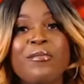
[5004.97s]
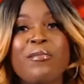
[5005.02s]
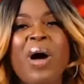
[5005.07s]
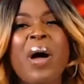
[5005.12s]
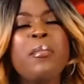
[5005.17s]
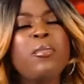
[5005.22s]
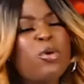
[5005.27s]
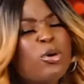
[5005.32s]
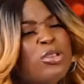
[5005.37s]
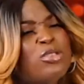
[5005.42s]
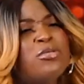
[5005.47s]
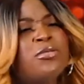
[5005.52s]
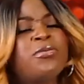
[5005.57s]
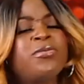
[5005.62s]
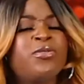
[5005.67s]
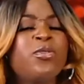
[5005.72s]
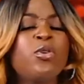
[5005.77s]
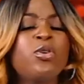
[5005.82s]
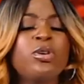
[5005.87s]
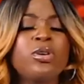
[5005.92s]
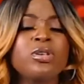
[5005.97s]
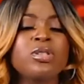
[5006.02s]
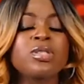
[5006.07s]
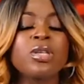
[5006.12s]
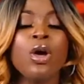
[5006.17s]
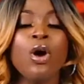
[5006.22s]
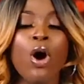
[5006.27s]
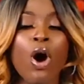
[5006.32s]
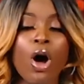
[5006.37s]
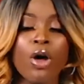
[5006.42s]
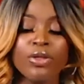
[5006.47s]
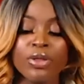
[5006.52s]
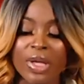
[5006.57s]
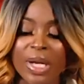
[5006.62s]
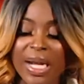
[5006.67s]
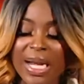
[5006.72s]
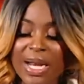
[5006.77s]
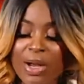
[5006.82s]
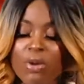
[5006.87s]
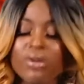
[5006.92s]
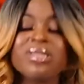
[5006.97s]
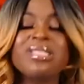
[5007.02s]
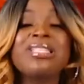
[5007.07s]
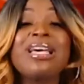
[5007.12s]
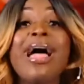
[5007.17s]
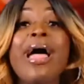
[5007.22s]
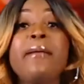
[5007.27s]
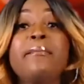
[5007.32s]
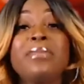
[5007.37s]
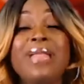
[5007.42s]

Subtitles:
but I'm going to focus on the little time